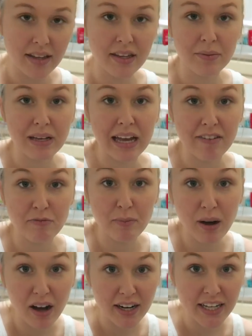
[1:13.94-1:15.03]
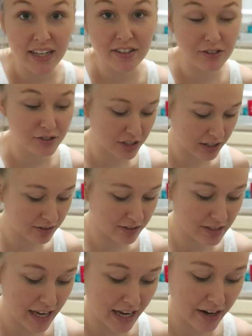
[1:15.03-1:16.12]
And then we have Bonnie, and her channel
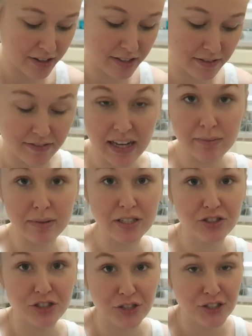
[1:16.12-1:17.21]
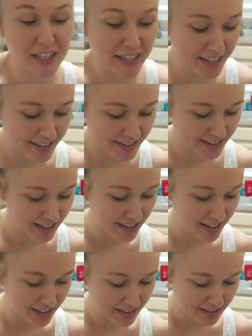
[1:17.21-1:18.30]
is Harris Family Journey.
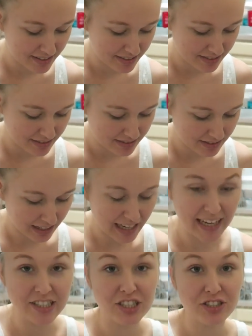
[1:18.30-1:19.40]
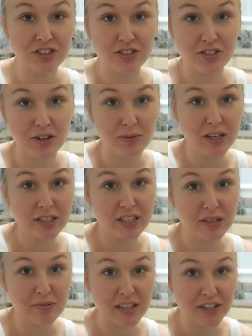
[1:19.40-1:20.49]
I actually just started
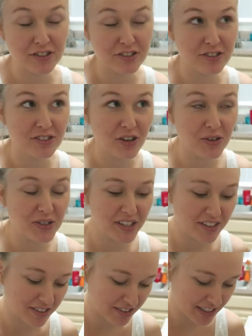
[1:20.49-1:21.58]
watching them and they are so cute.